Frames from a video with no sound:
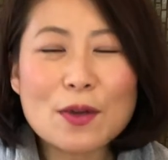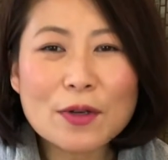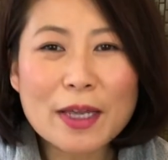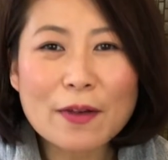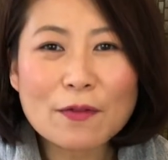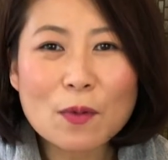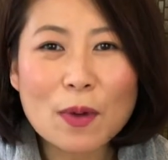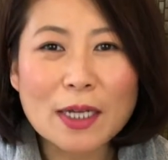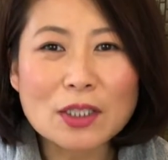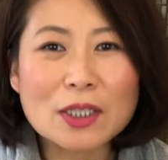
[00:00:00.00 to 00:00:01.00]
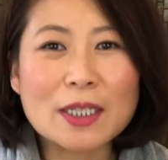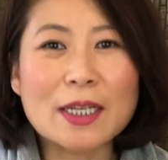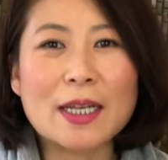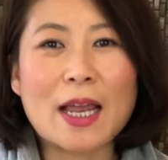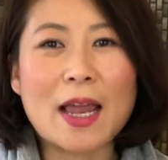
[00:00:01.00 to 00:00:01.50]
you again for
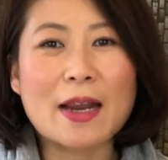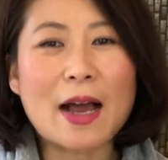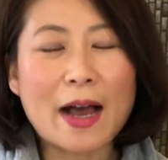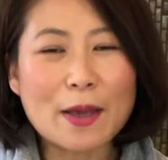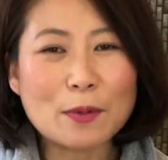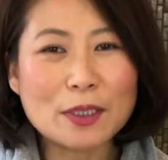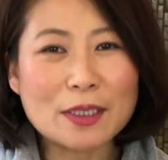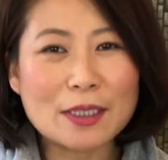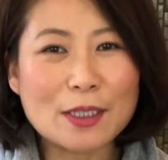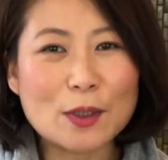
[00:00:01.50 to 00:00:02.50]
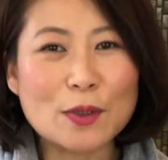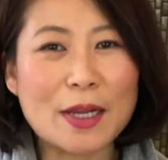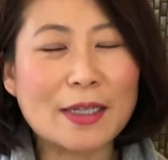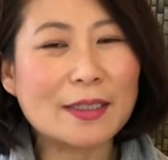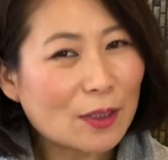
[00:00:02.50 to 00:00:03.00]
watching, and I will see you
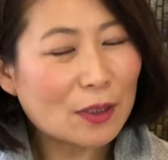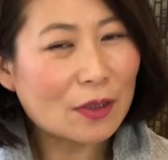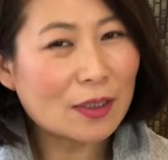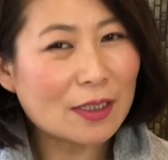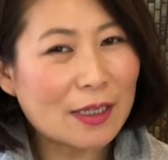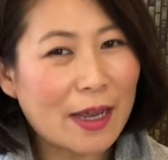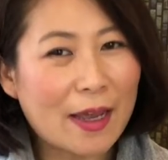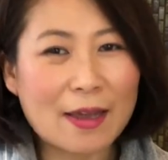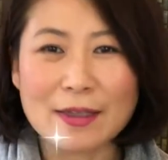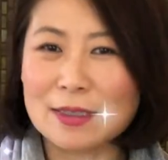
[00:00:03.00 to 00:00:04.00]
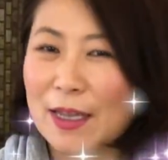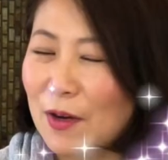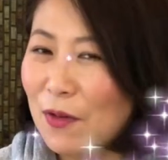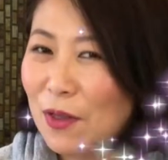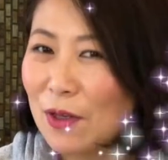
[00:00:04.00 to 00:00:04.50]
next Thursday, because
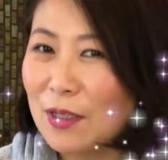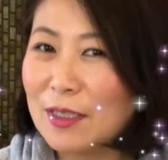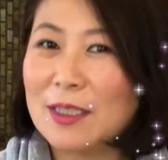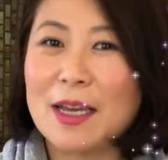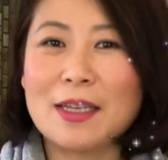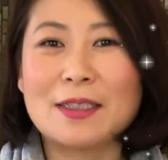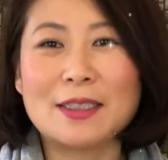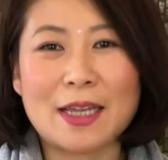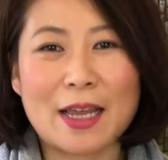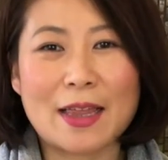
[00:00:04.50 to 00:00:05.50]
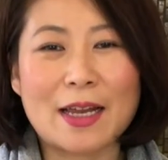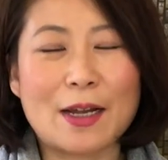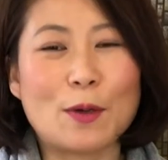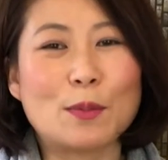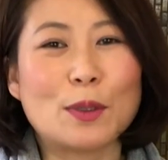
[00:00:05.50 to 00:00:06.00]
every Thursday is the day
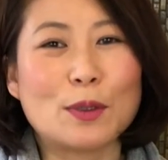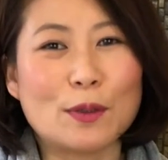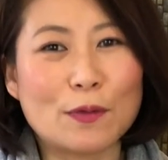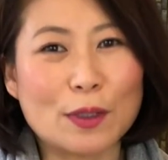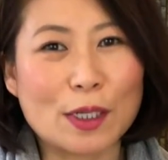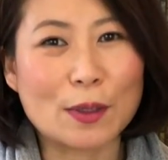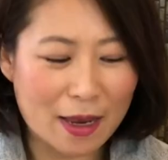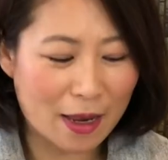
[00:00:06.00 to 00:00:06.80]
that I upload new video.